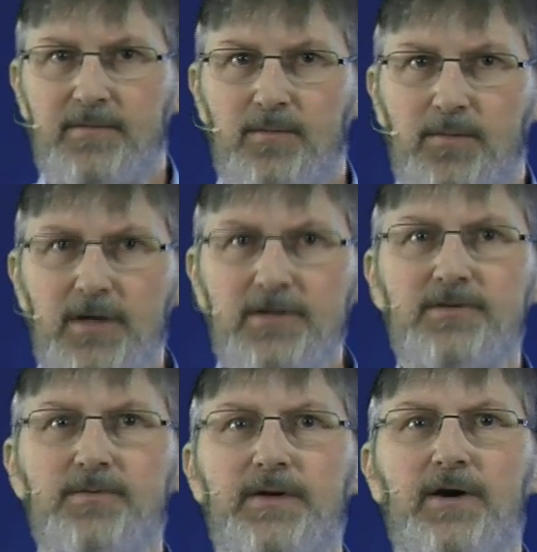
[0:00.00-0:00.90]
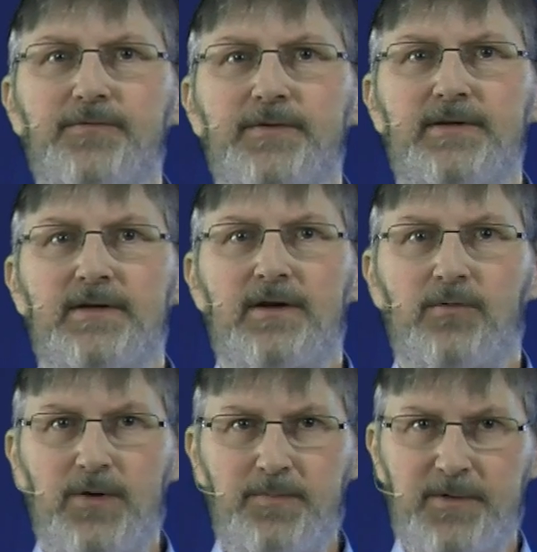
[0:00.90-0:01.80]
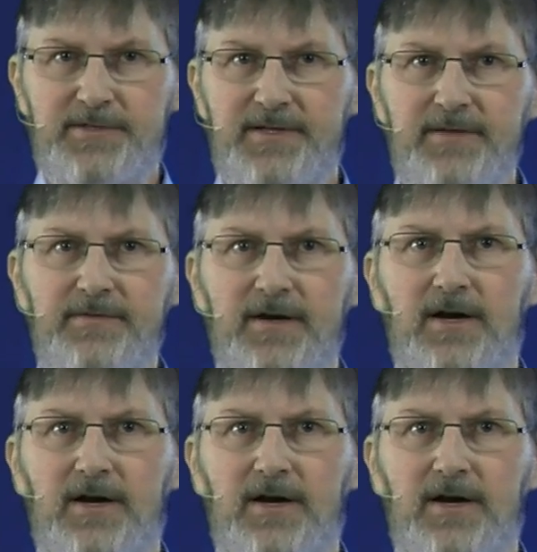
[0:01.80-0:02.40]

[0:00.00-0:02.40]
worlds, we often represent